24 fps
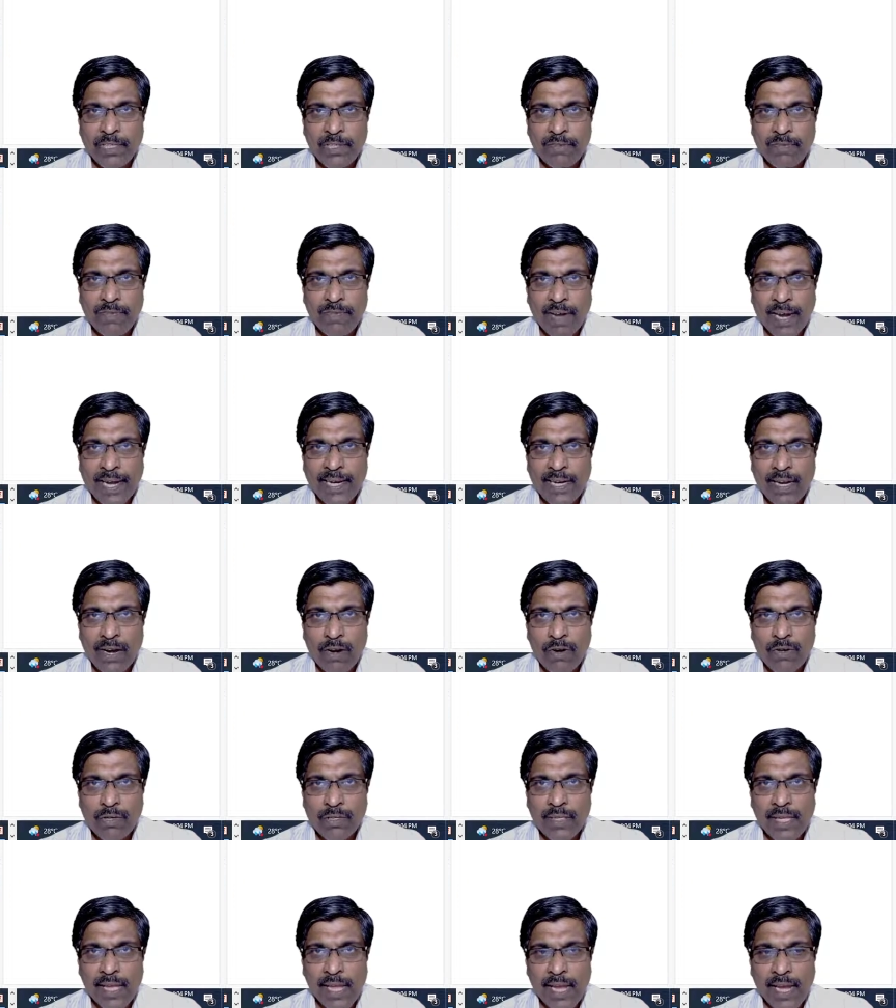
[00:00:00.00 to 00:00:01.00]
to find
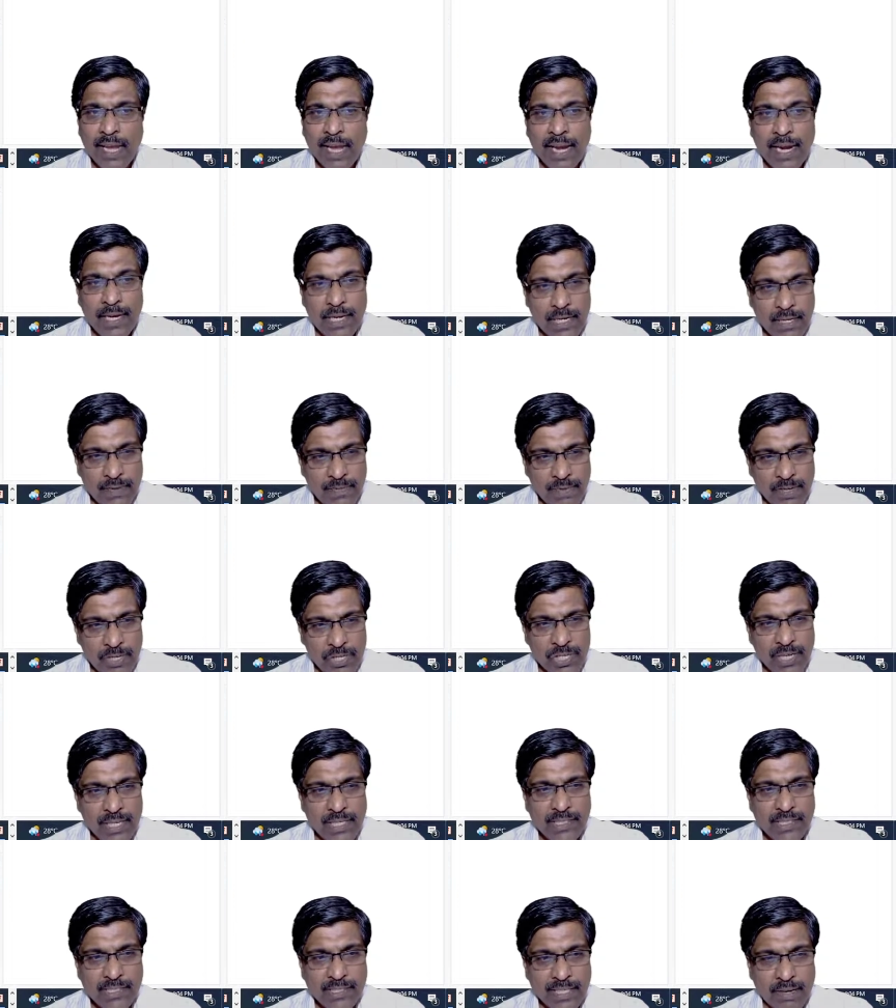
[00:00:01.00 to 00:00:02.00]
out the
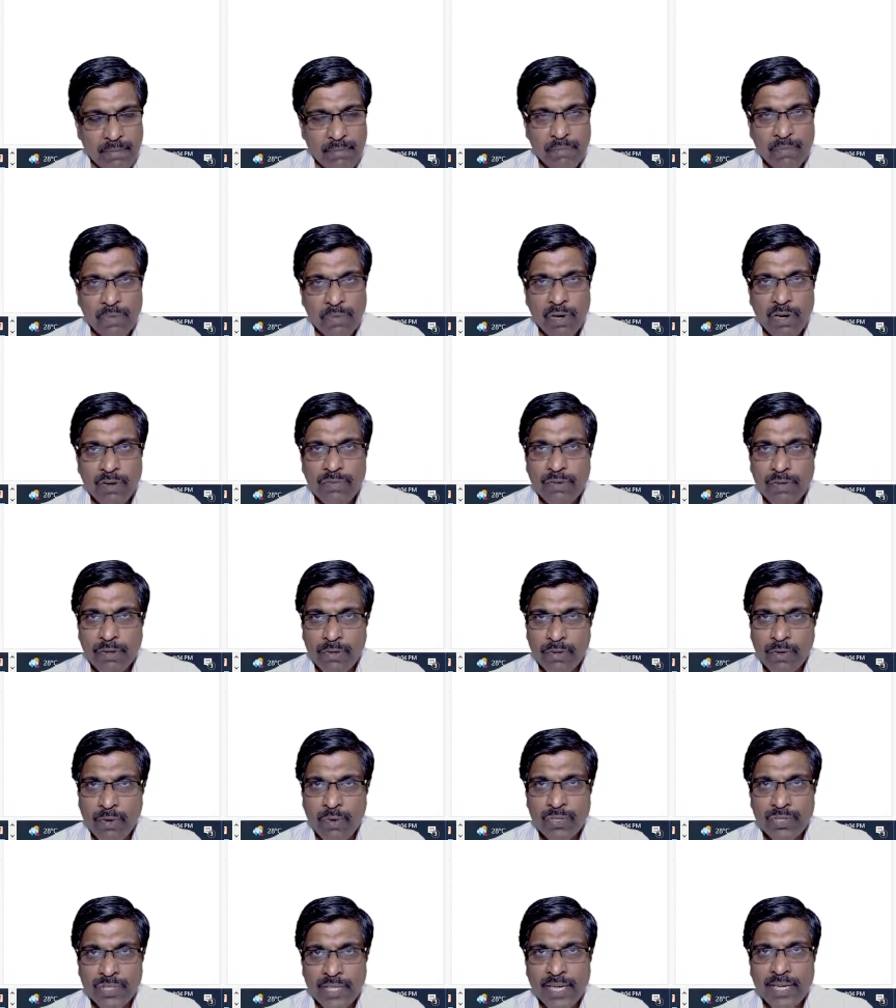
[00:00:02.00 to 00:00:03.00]
individual sum of
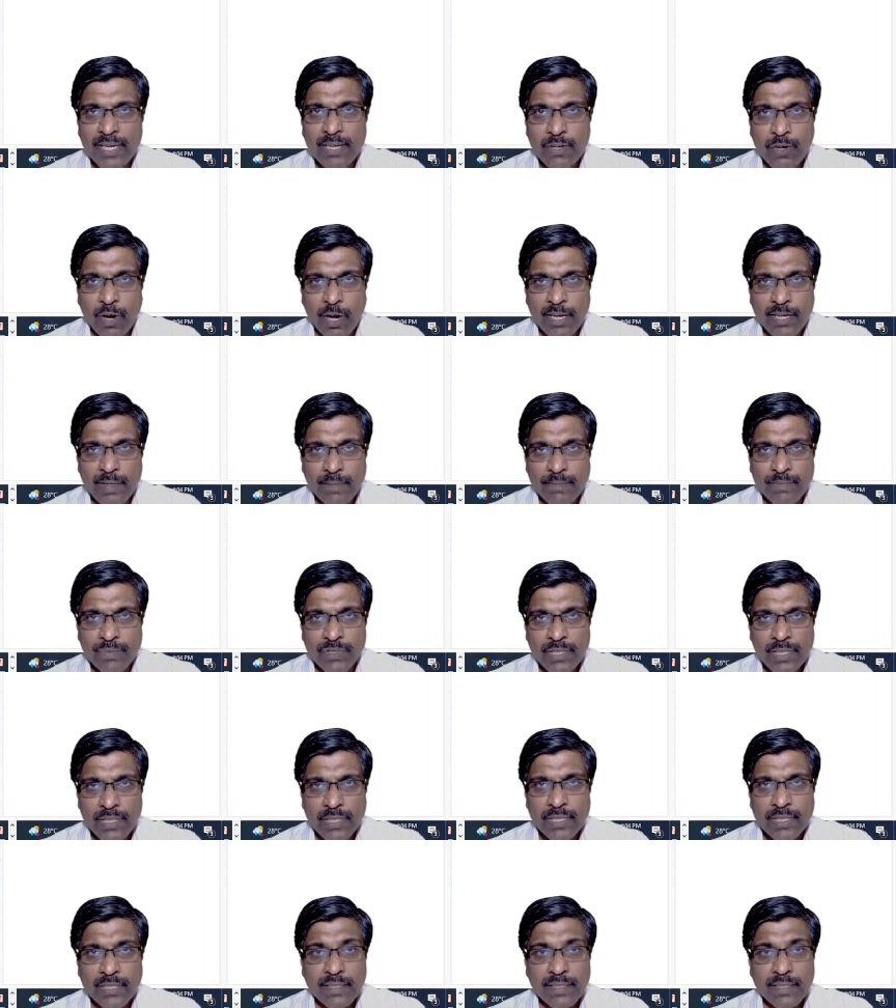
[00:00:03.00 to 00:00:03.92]
rows and columns.